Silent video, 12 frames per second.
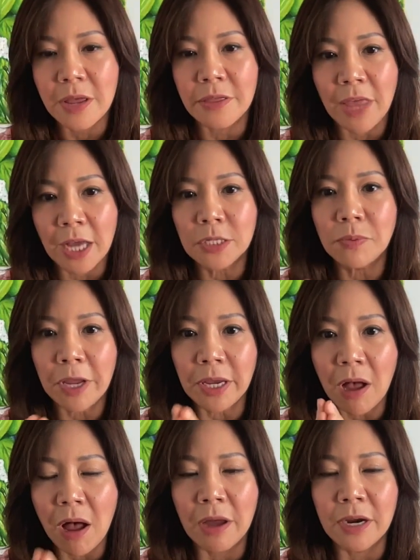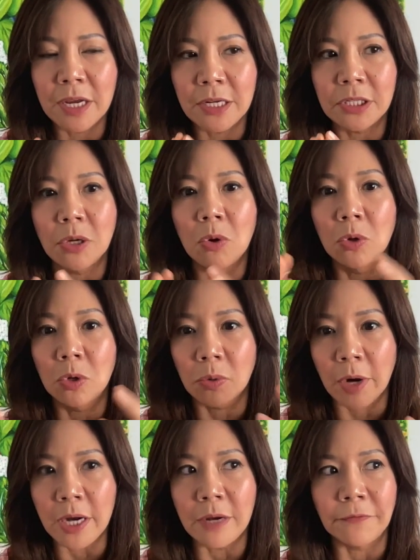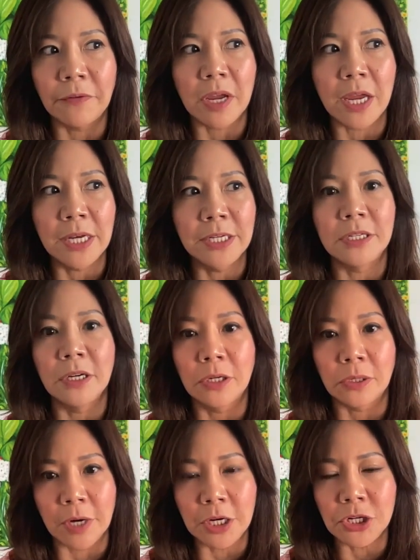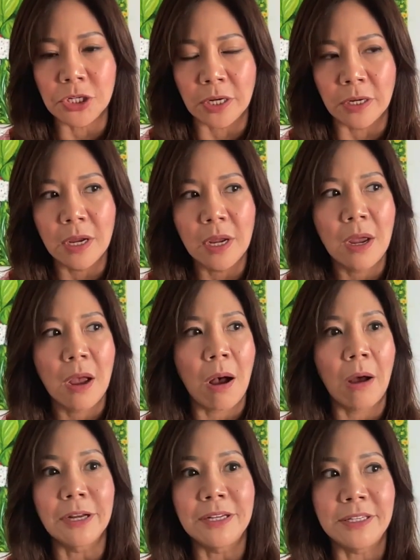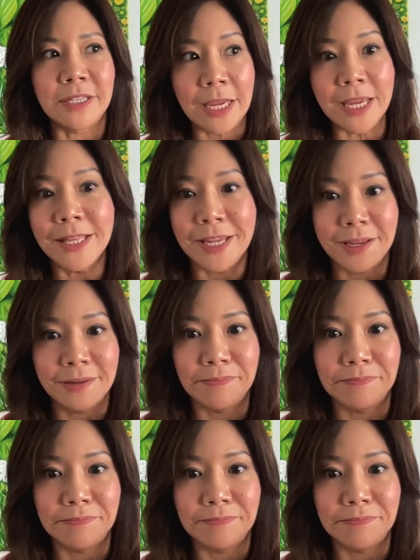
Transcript: that's why Kanna is so great for integration on a daily